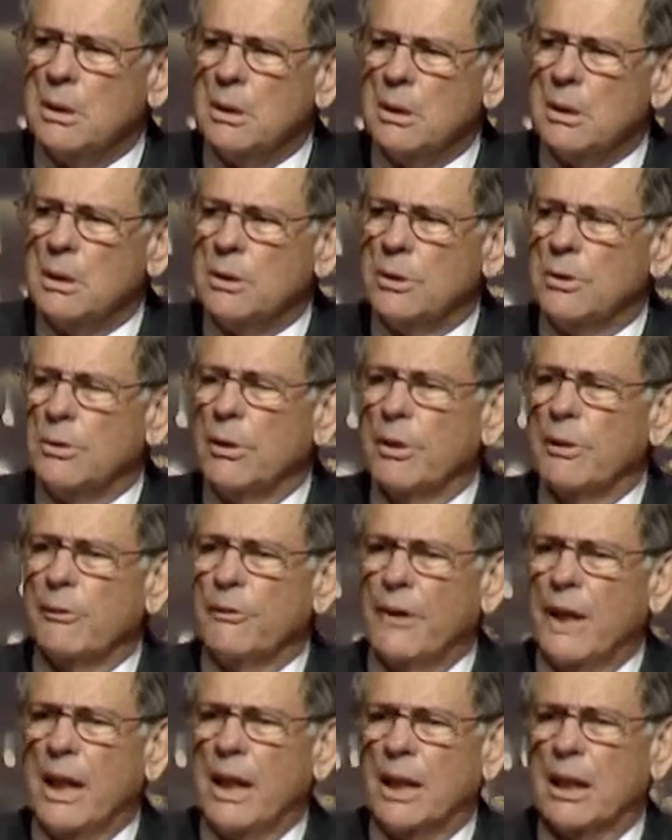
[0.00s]
To the
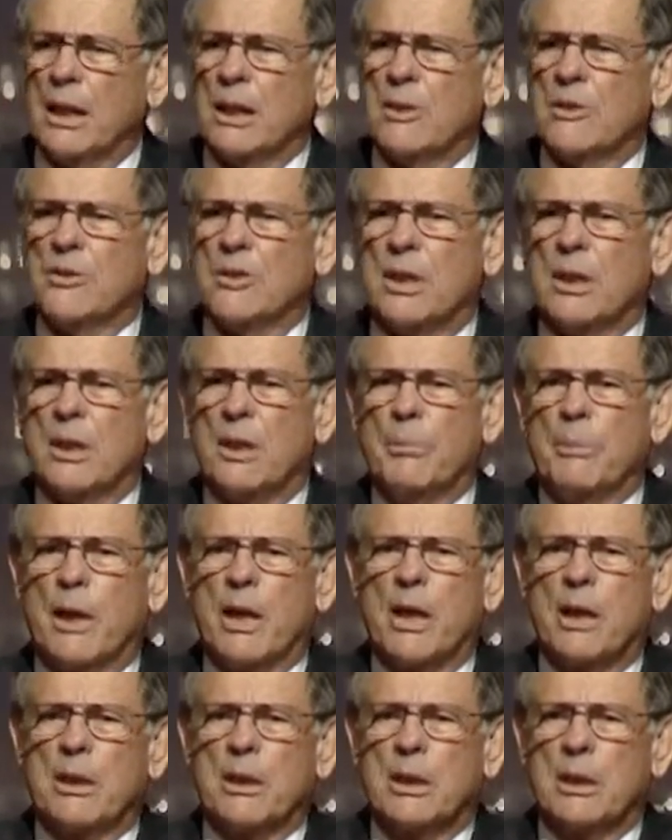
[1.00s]
fellows in the
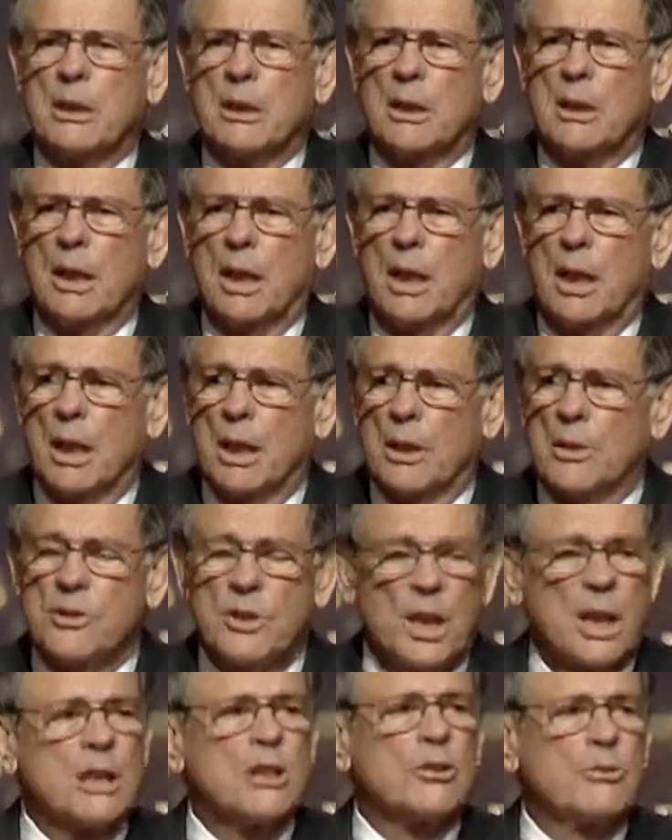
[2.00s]
American College,
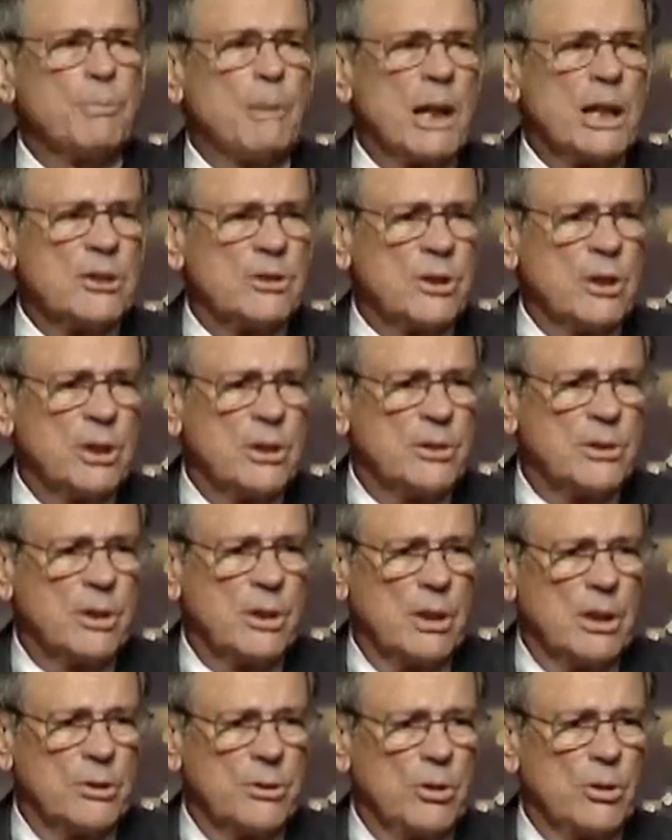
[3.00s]
and especially to
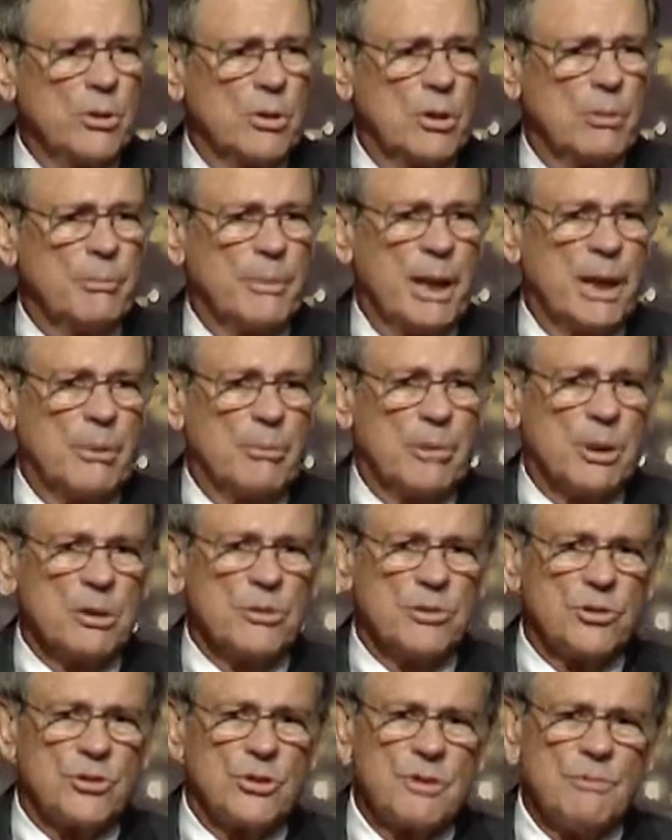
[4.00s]
the newer
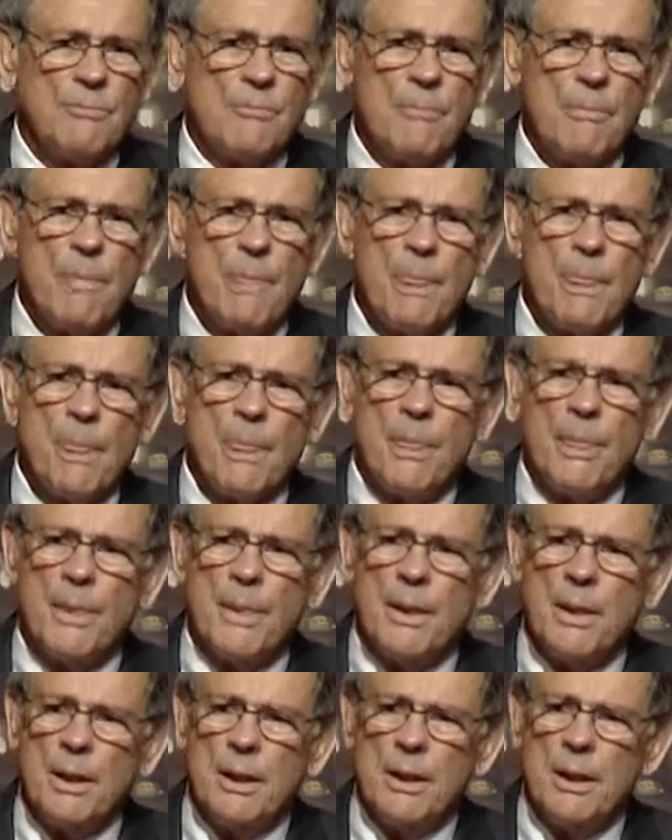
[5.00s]
members,
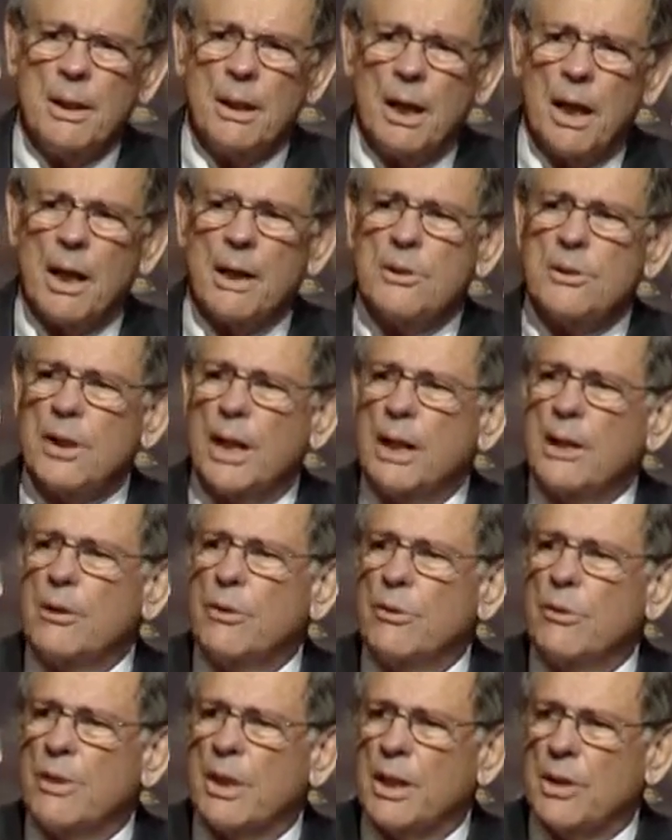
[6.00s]
I tell
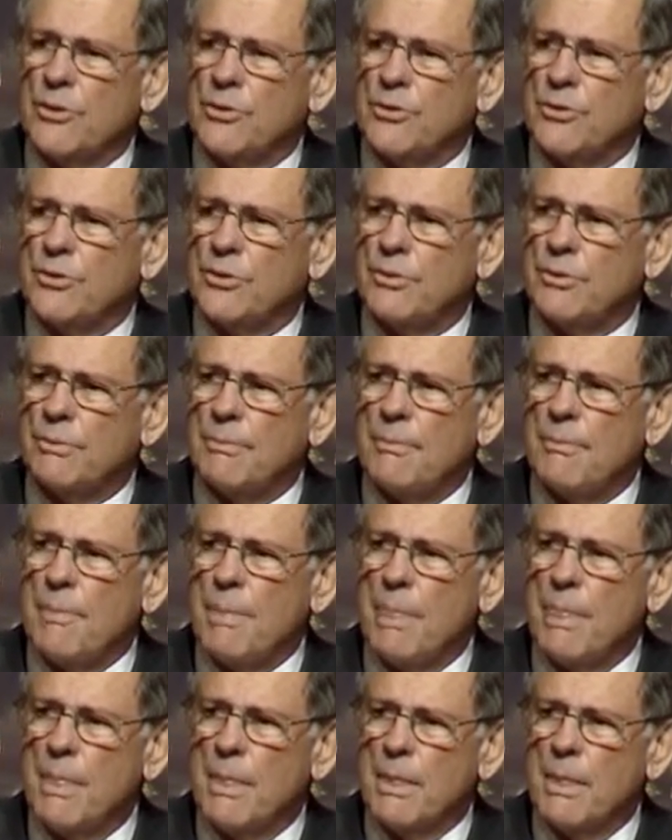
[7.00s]
you this:
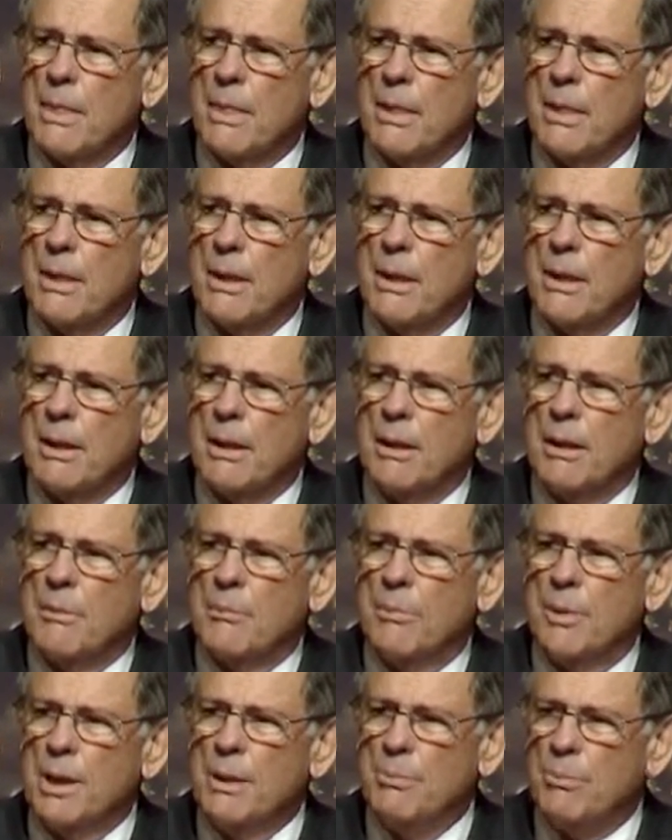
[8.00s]

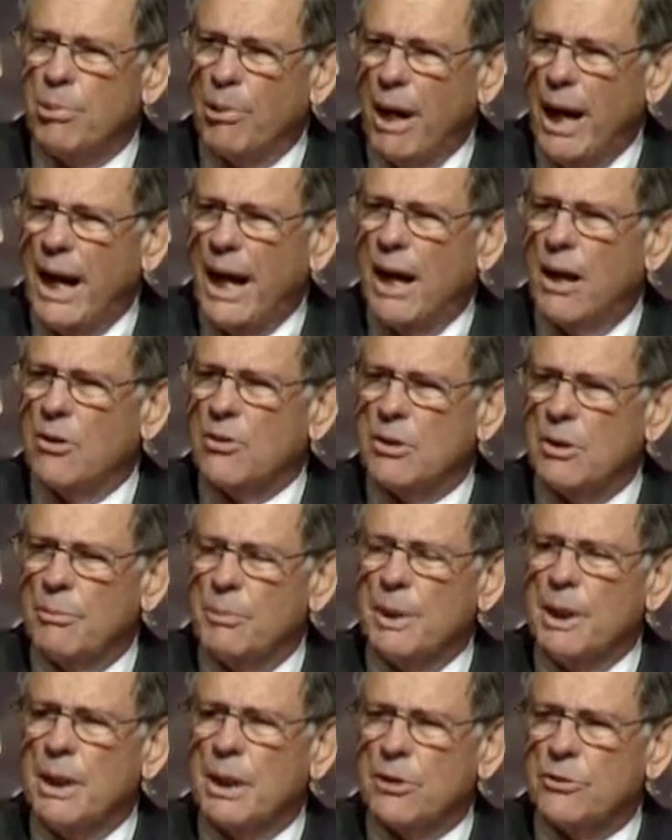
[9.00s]
be proud to
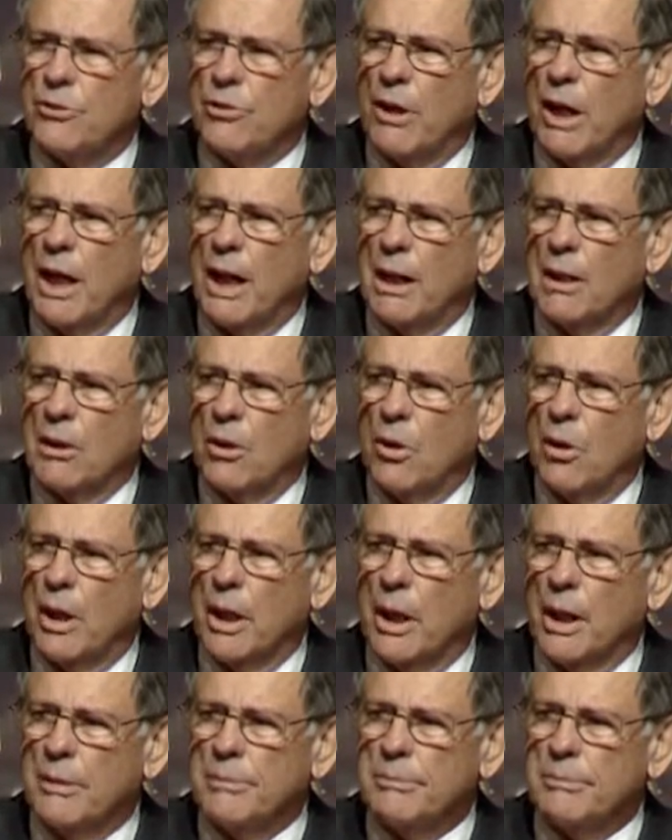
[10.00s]
be a trial lawyer.